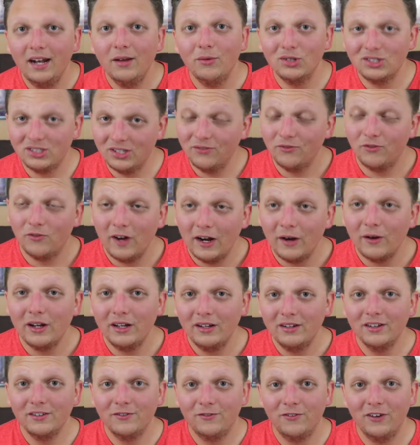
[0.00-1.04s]
it was a very
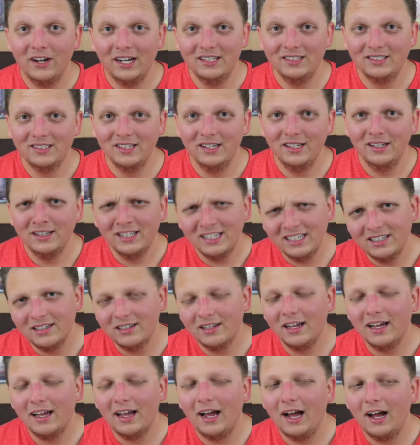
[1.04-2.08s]
good fight scene.
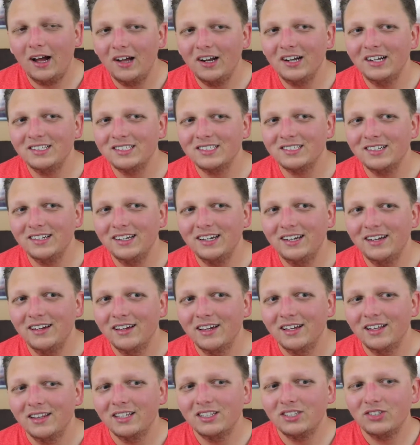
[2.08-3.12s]
Honestly,
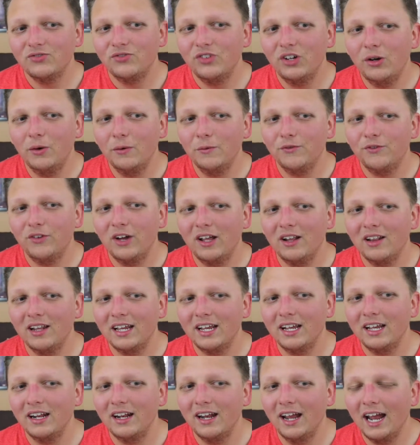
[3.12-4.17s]
this film felt
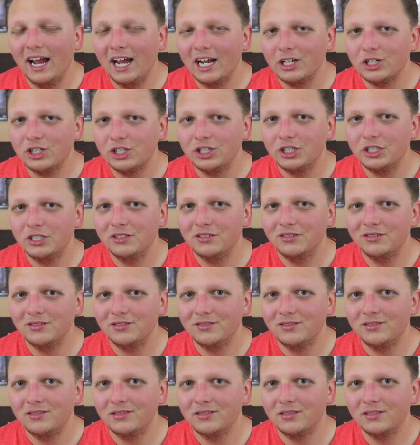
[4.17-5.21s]
like an
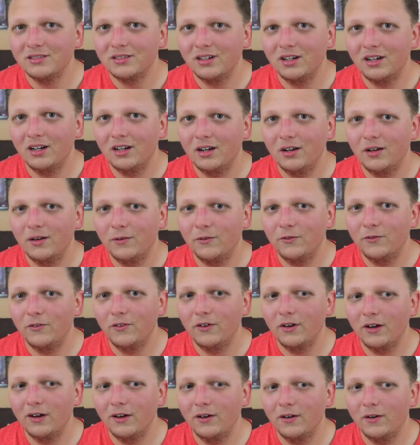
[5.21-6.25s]
action
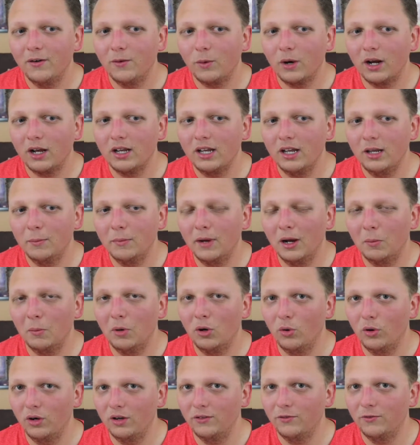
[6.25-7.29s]
Rocky
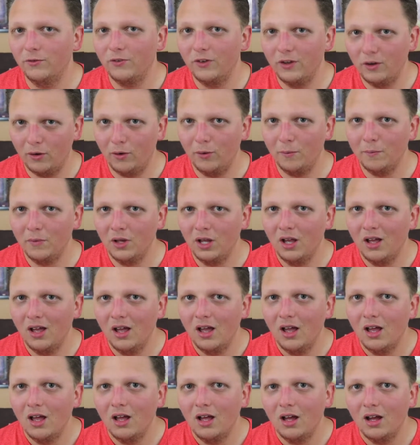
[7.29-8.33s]
Balboa film
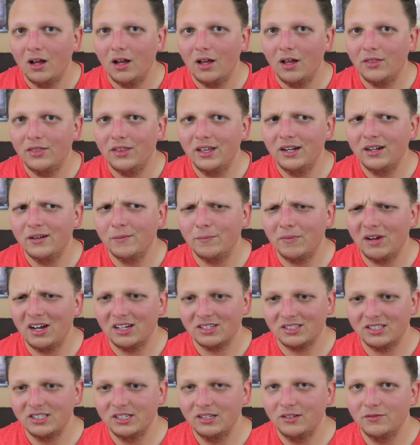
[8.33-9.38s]
than a
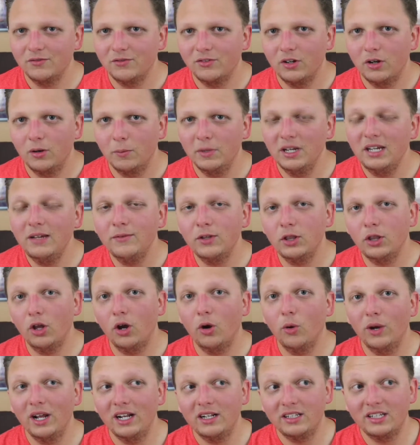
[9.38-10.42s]
boxing film, even
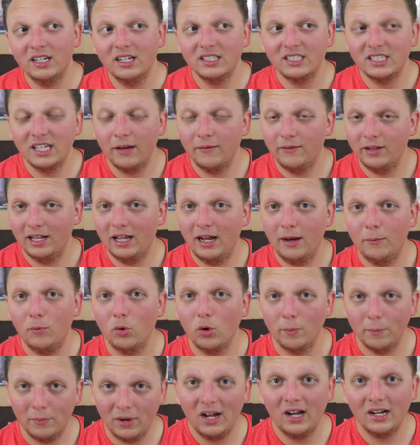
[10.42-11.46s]
though it does have a lot
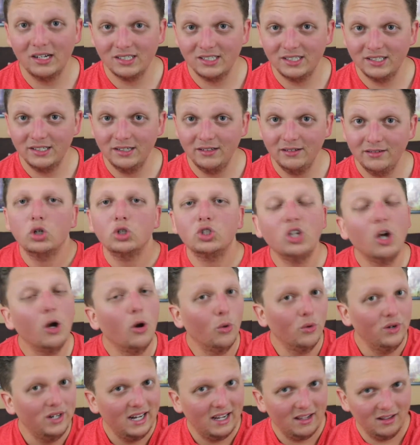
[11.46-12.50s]
more boxing.
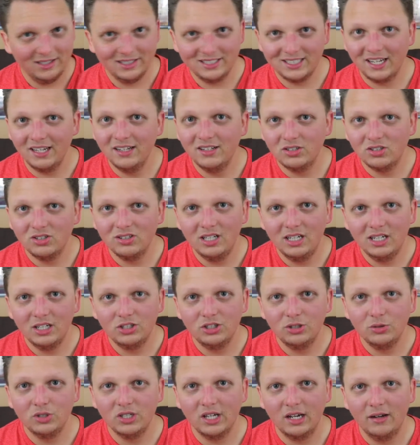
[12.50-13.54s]
So, now let's get into the
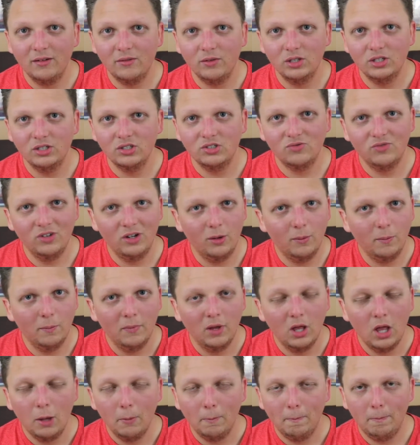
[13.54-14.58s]
issues I have with this film.
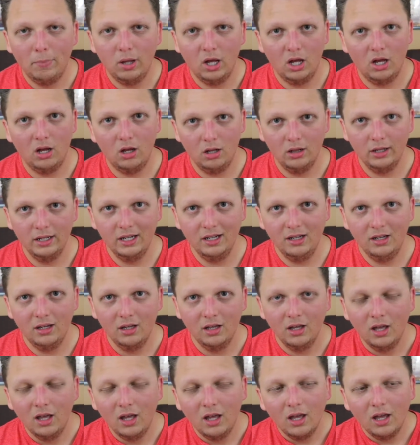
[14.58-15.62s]
Polly.
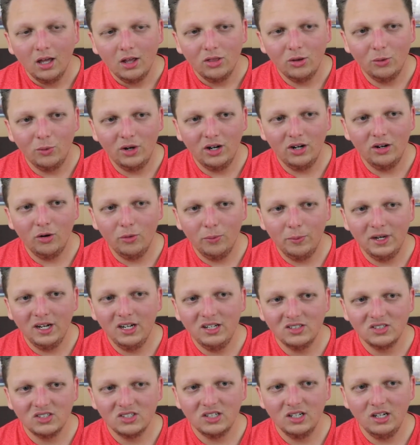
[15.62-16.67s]
The one
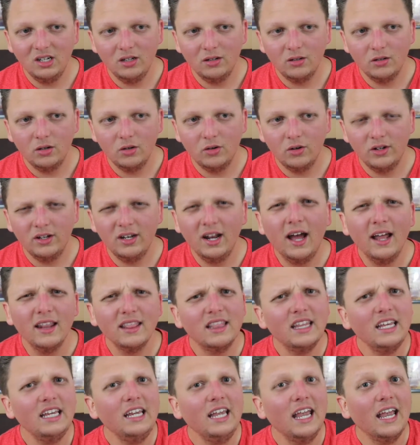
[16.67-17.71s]
opening scene,
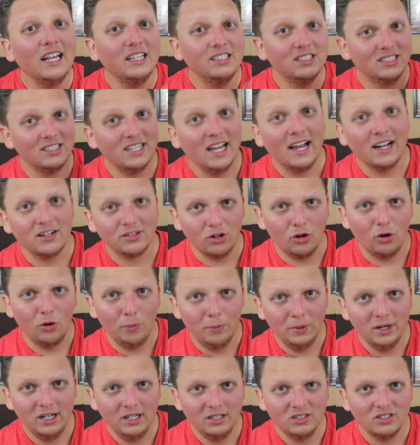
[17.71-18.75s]
not the exact
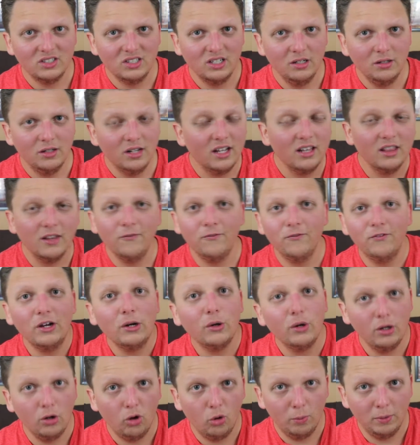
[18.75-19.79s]
opening scene, not the
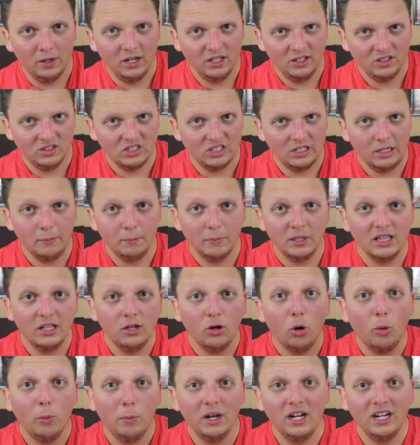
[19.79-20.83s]
very opening scene, but the
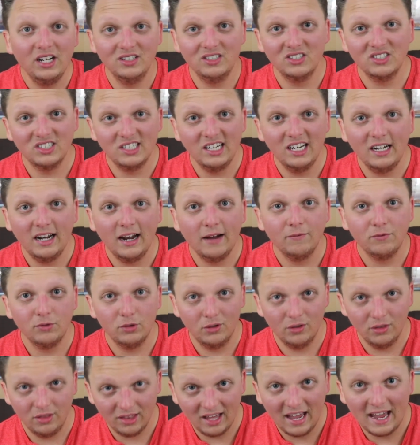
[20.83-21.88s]
opening scene
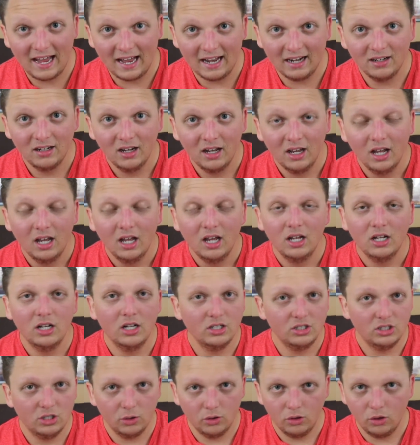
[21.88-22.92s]
after that,
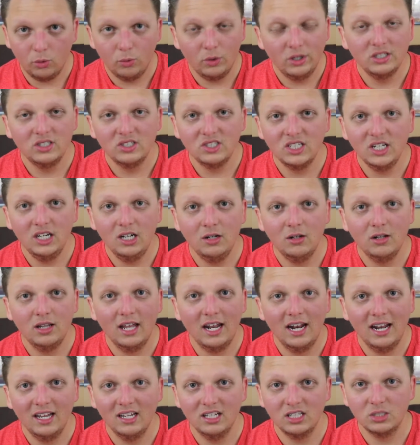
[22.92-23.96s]
the one scene
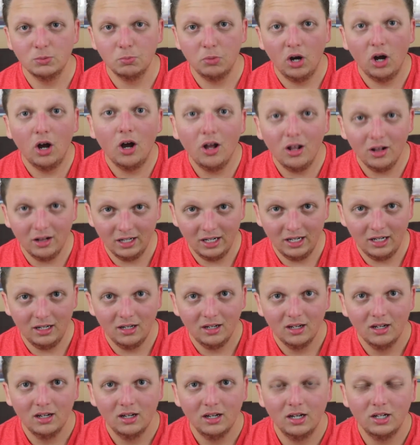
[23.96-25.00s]
that has
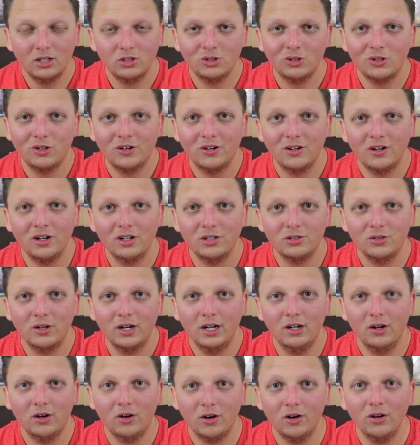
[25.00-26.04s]
Polly
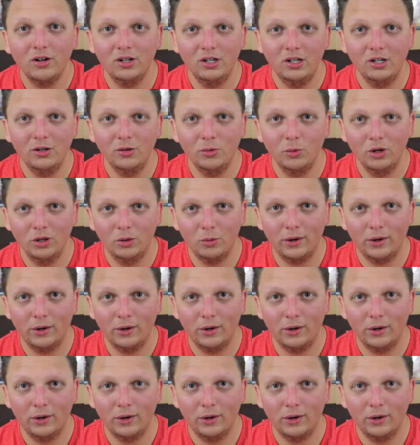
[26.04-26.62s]
trying to argue with